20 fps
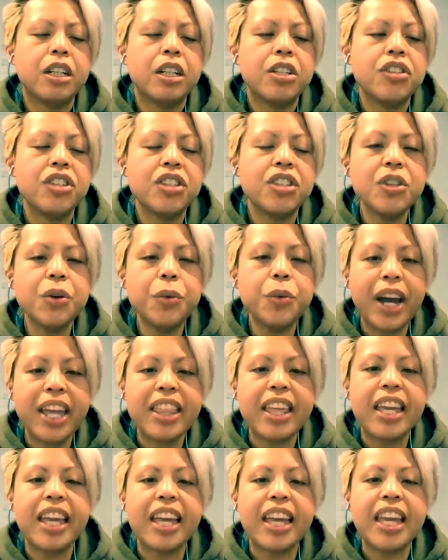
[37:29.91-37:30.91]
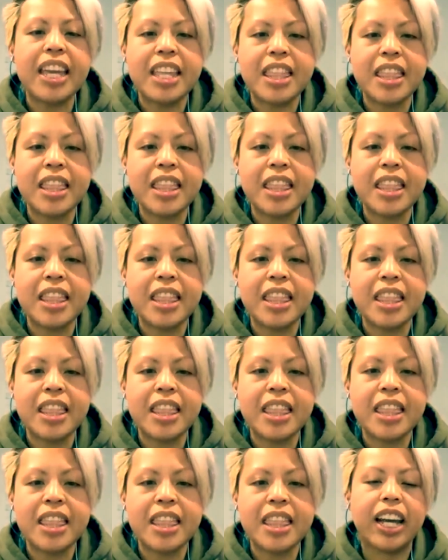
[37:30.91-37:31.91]
just the way that he thinks,
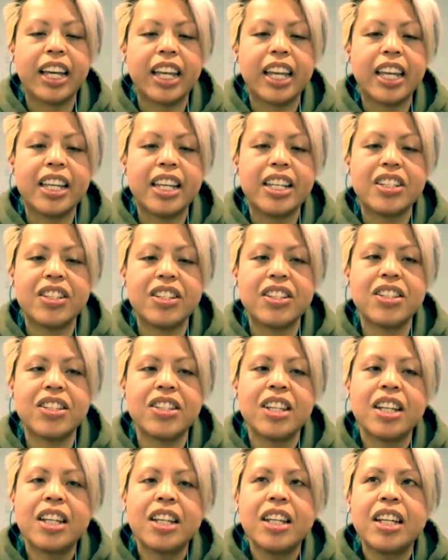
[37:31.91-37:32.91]
like he's